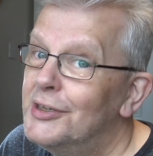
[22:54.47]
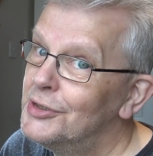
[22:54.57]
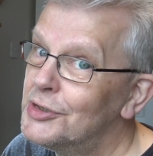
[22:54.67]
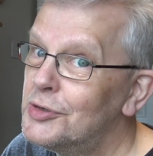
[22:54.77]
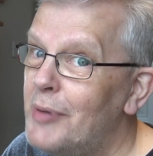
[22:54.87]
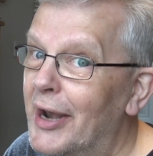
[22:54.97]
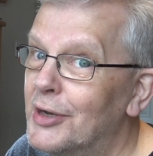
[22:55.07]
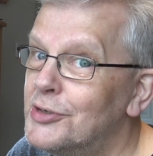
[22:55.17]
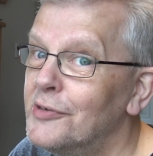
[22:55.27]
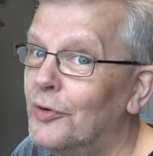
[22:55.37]
the
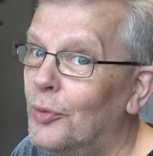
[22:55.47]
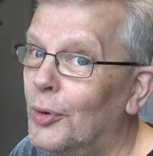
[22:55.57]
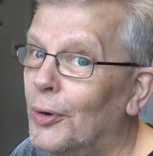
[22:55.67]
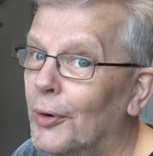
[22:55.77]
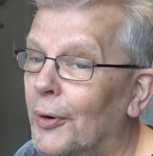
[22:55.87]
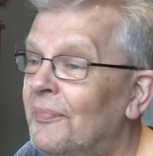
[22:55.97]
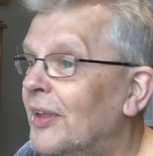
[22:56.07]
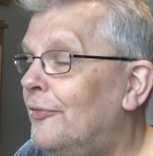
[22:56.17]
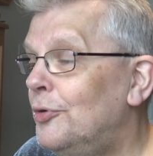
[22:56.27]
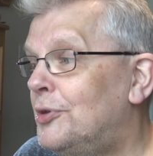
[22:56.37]
Spanish Civil War.
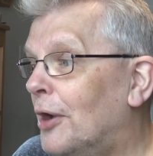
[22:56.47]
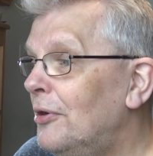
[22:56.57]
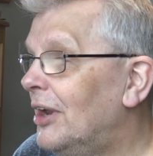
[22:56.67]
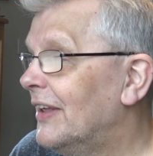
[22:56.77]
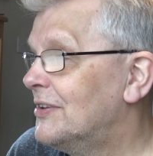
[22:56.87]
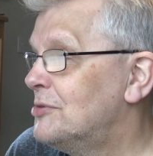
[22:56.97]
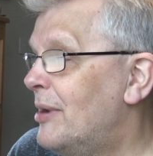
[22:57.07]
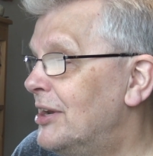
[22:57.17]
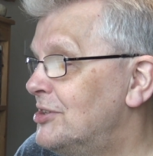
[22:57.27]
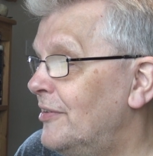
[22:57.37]
If you don't like the
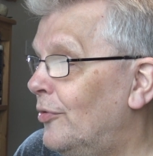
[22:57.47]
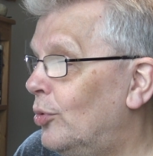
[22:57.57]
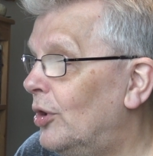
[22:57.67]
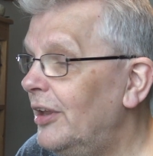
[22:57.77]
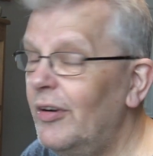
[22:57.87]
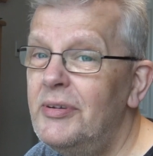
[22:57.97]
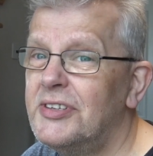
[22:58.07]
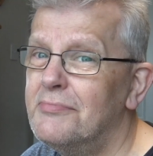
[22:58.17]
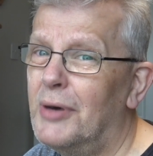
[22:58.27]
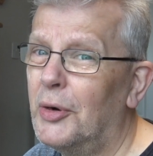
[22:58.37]
Spanish Civil War, there will be
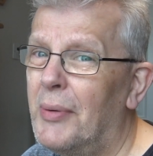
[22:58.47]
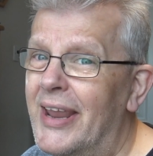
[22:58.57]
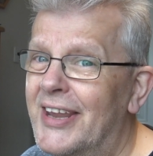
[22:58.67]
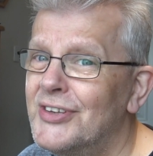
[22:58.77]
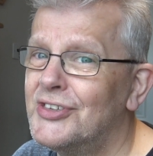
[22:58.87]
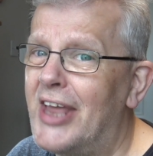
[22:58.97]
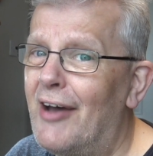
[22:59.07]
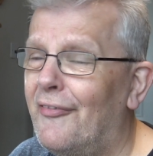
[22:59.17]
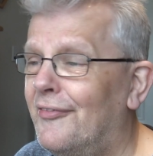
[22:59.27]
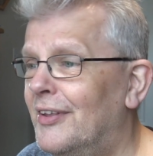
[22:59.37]
some model making
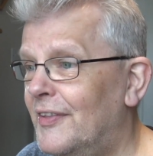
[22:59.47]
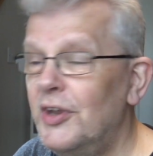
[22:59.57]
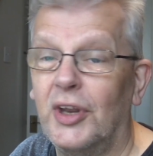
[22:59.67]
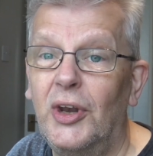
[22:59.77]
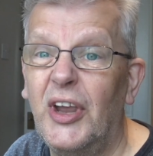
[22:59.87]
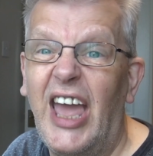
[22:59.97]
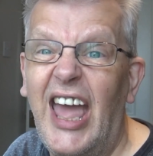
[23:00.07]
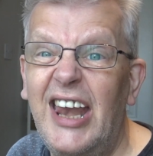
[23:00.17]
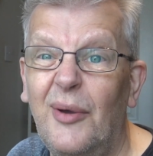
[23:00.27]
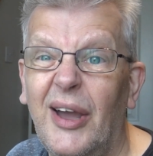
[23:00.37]
stuff that you can look at
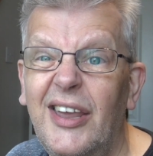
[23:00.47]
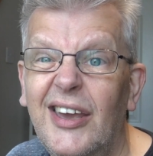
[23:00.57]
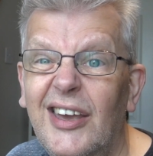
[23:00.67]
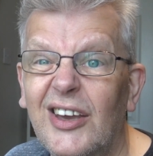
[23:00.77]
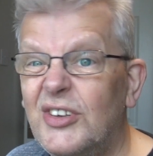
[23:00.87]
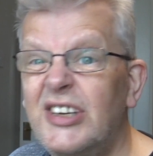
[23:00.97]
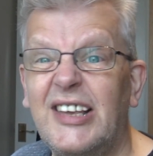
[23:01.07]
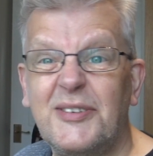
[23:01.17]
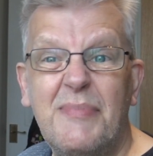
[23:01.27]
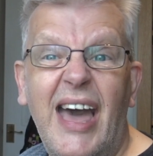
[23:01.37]
anyway, because it
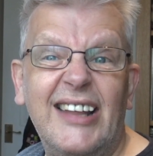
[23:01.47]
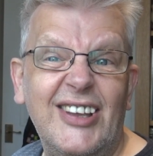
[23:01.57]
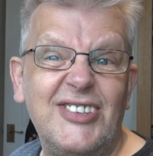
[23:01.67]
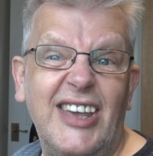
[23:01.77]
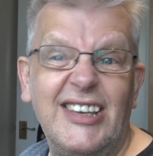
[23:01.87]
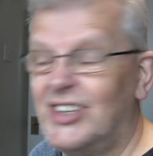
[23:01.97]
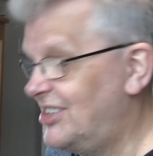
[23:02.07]
doesn't matter, does it? It's a